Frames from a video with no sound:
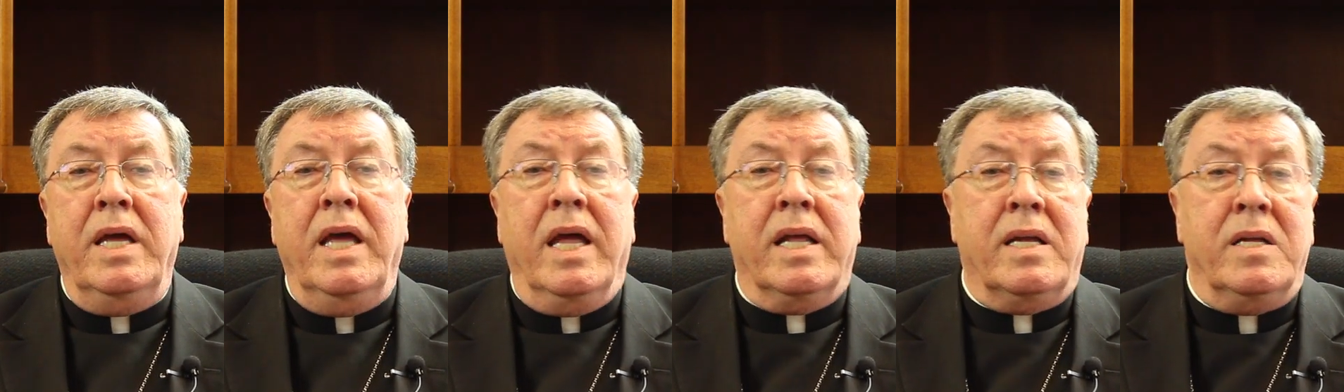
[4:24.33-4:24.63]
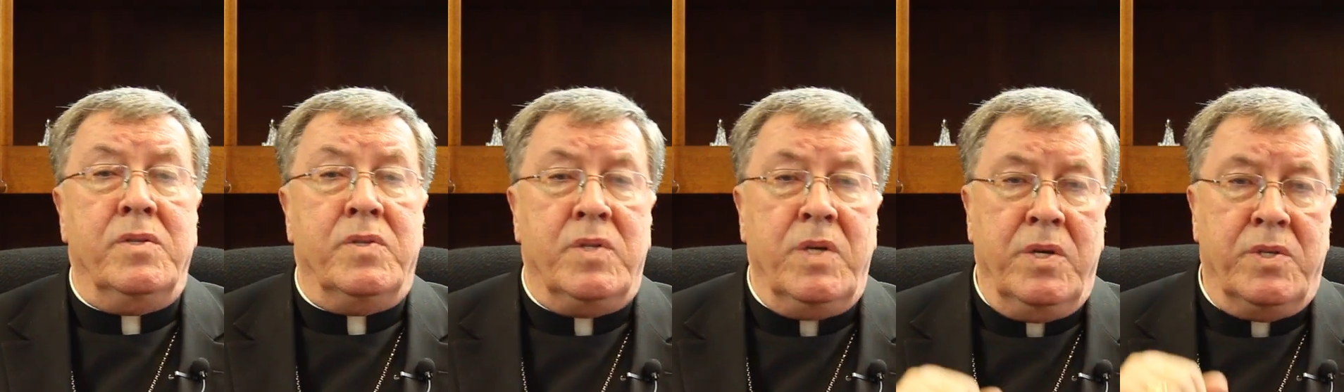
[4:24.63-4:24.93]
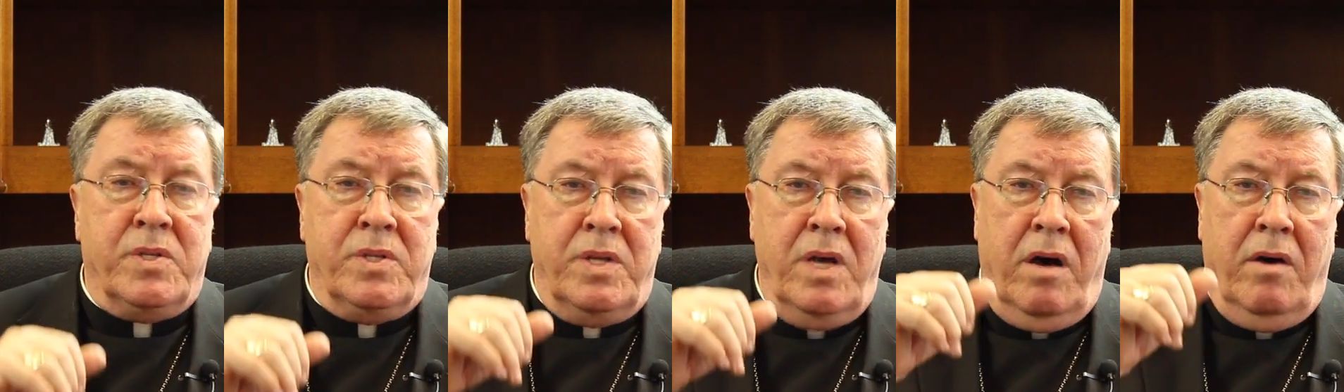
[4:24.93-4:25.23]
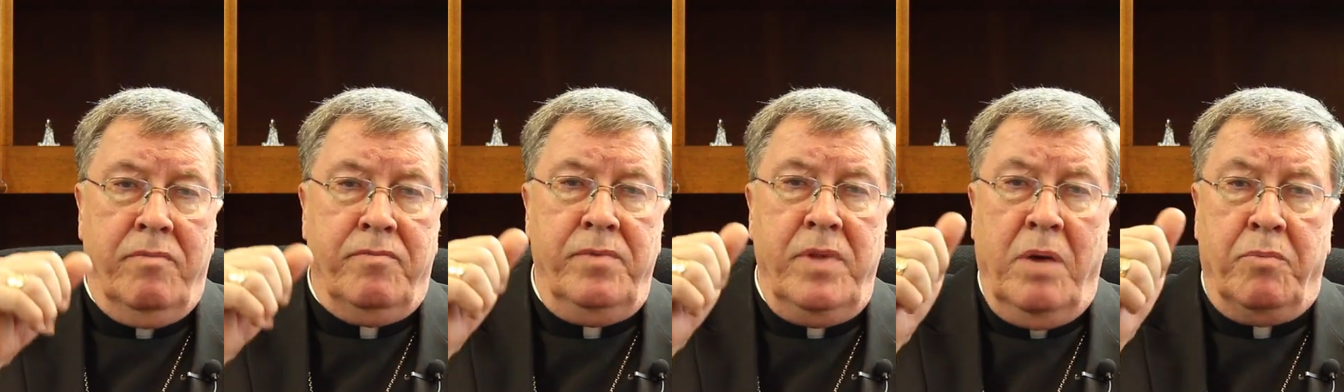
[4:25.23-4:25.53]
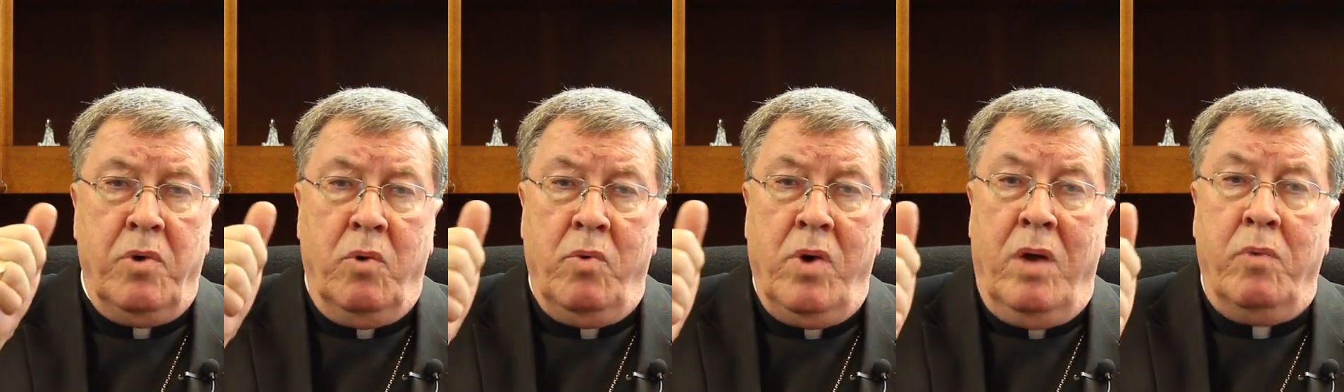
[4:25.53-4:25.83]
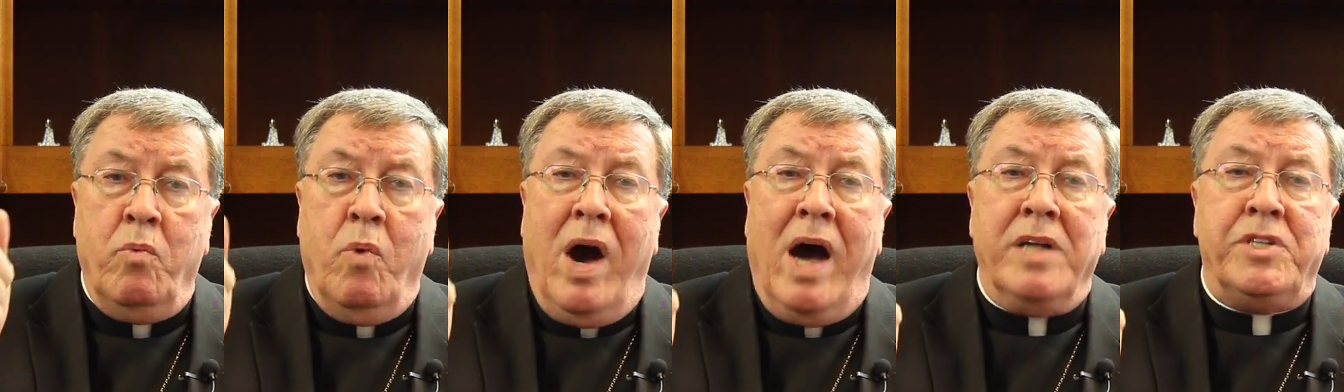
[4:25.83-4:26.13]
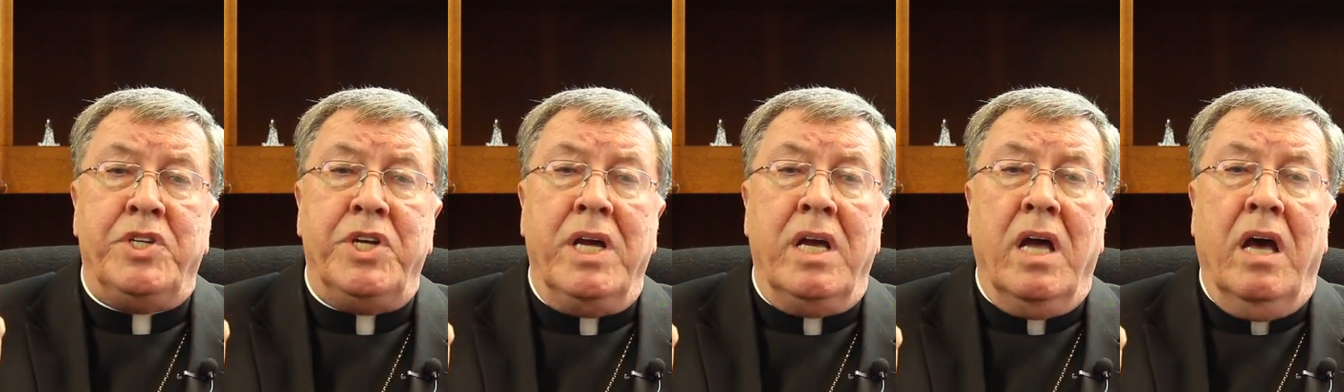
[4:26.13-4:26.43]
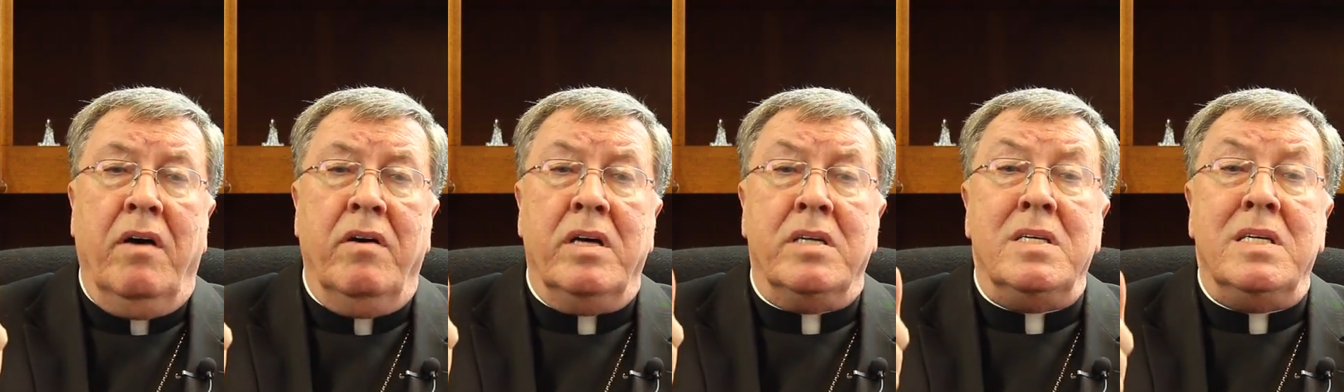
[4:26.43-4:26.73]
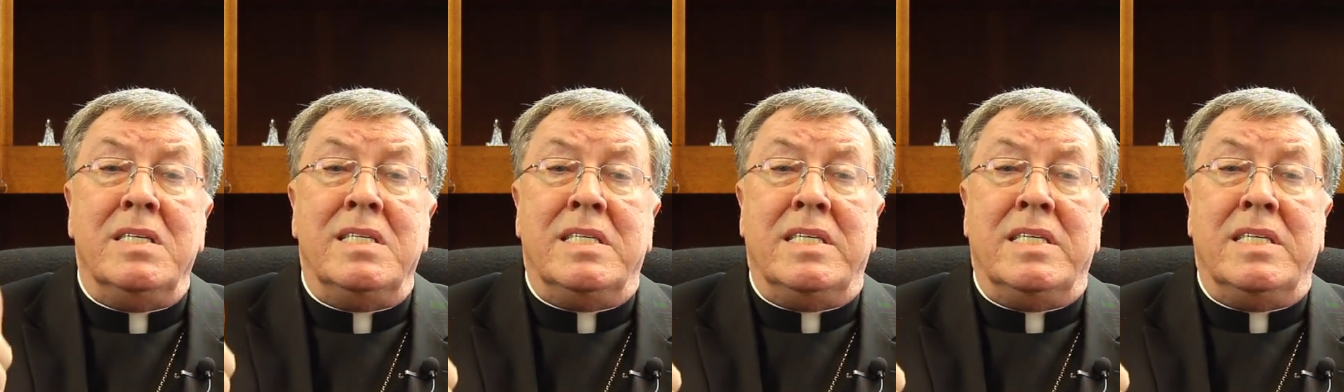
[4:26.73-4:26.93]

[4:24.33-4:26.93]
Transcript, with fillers: It consists of number one, watching a